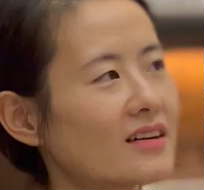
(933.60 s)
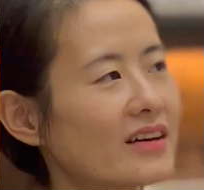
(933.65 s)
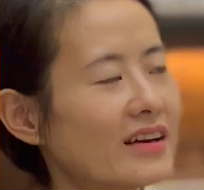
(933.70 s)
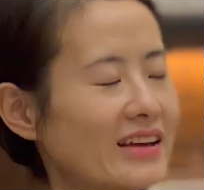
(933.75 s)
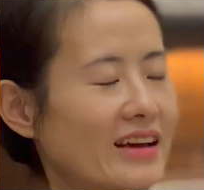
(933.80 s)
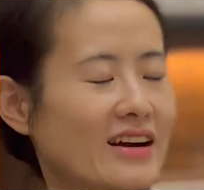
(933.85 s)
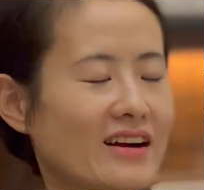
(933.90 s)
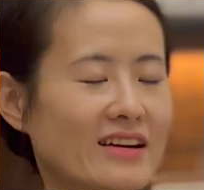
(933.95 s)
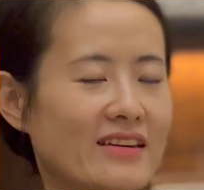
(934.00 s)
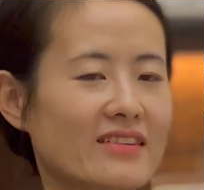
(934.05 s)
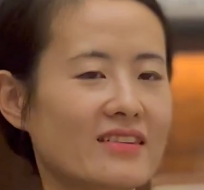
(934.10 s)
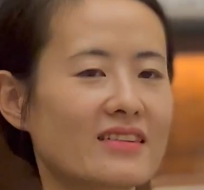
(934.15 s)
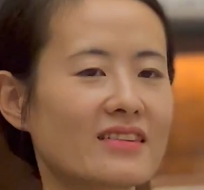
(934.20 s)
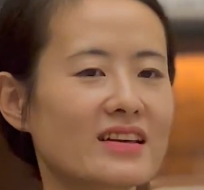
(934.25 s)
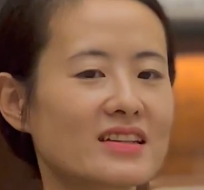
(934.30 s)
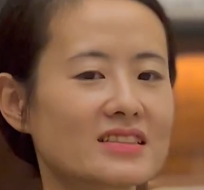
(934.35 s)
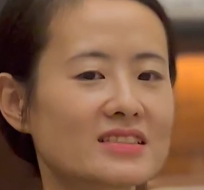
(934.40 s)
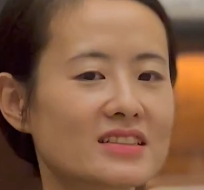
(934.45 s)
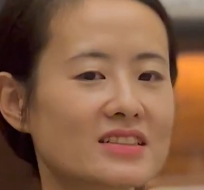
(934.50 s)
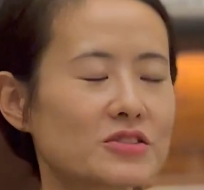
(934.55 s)
Yeah, I think
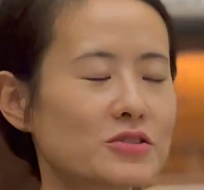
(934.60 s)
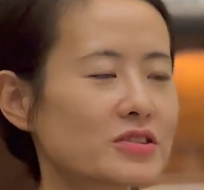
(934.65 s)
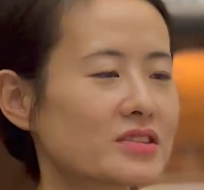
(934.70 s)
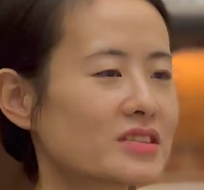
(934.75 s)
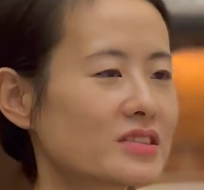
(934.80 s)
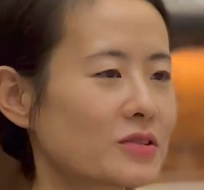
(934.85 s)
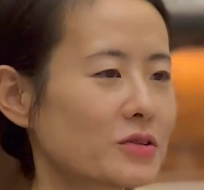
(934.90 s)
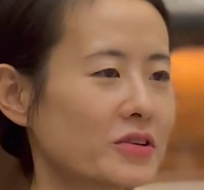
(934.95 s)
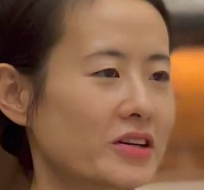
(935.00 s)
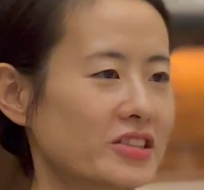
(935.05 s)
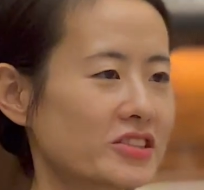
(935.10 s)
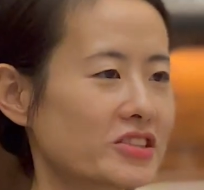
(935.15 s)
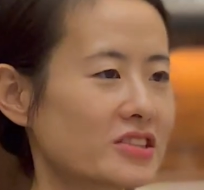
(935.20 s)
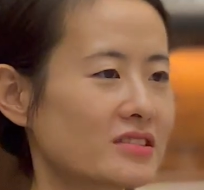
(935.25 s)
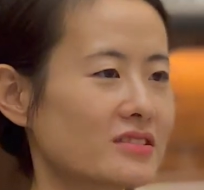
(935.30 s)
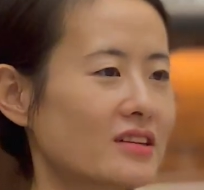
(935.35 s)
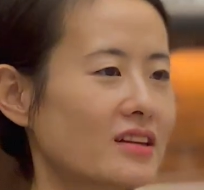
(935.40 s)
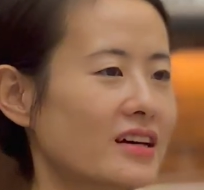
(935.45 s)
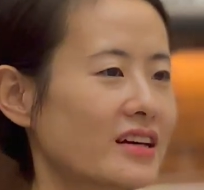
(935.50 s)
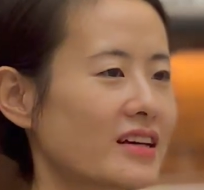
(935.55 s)
that's an interesting
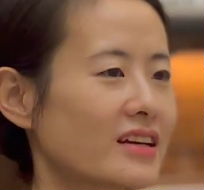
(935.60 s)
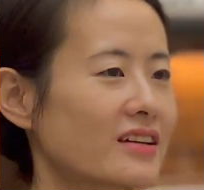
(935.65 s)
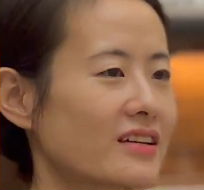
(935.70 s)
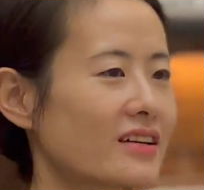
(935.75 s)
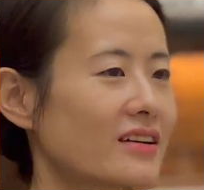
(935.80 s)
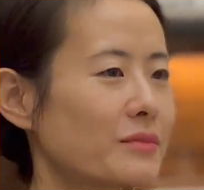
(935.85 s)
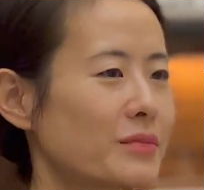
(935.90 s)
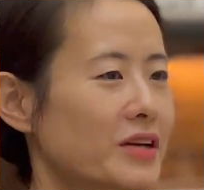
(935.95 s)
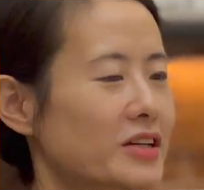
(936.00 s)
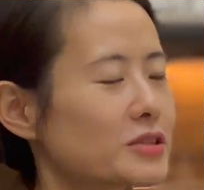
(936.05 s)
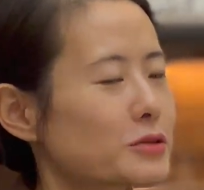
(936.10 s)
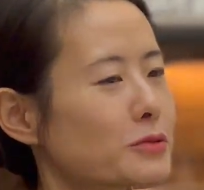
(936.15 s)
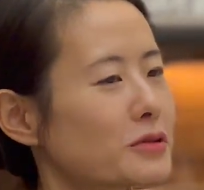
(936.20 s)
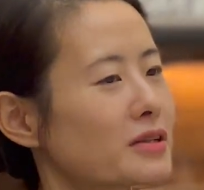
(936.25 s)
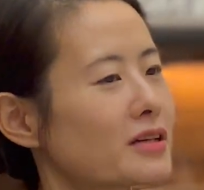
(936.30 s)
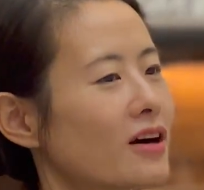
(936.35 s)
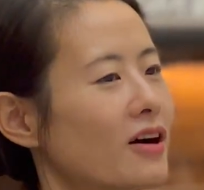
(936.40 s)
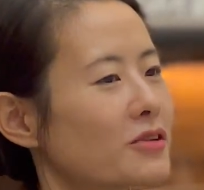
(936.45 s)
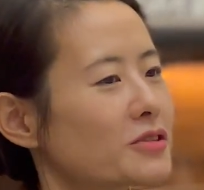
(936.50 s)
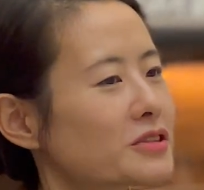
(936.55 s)
question. Like, because
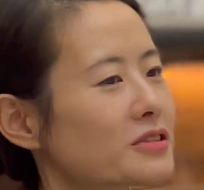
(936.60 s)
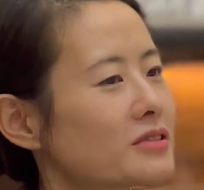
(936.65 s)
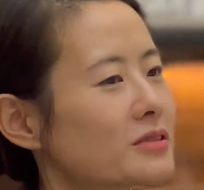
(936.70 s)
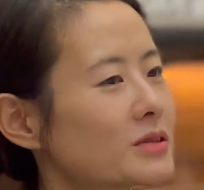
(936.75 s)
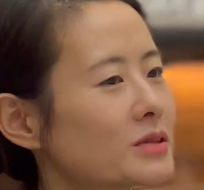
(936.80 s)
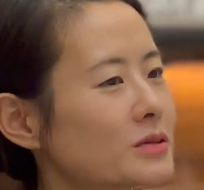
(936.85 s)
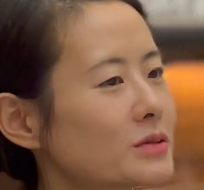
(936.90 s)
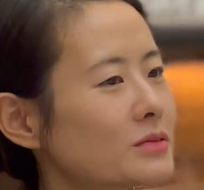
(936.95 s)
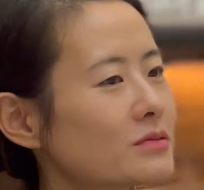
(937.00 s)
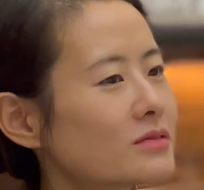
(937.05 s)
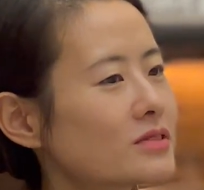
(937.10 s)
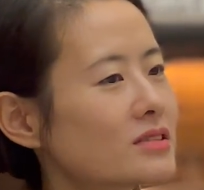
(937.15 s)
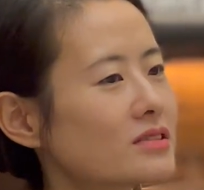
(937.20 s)
we're also